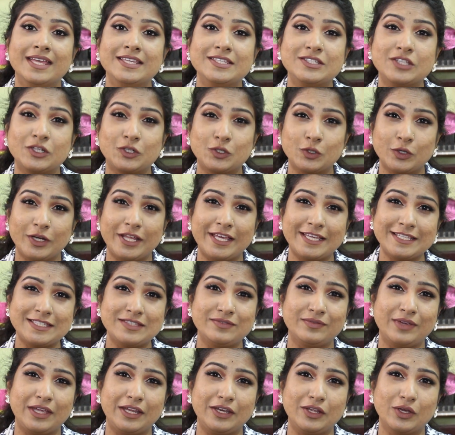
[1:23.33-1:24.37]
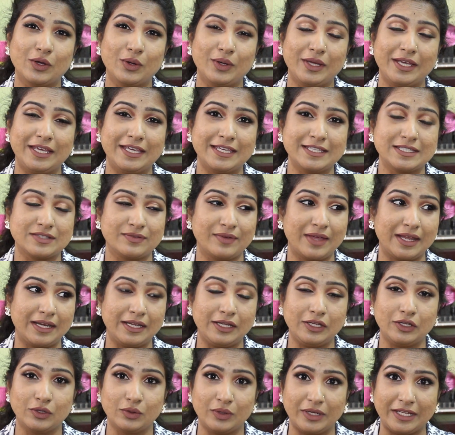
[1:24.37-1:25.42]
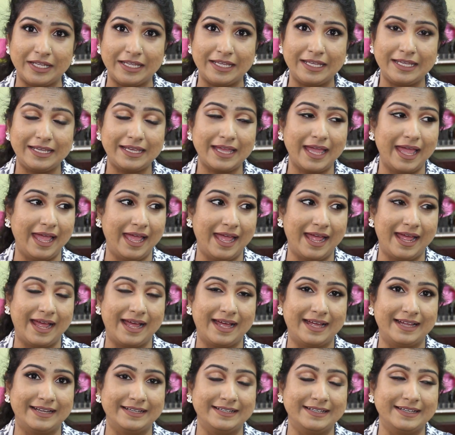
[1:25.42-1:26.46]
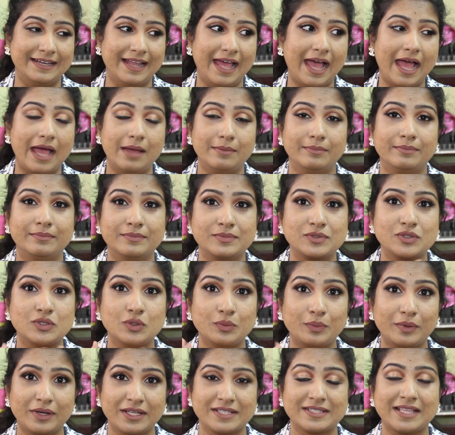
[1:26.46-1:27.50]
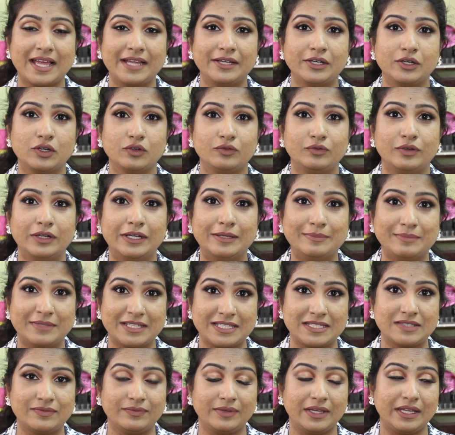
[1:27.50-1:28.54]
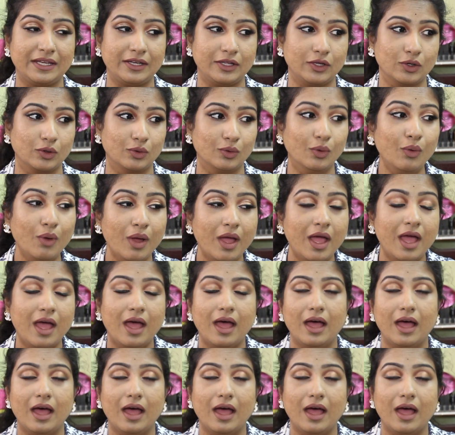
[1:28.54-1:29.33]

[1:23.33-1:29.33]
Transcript: So today's video is very unique and I'm super excited to film this video.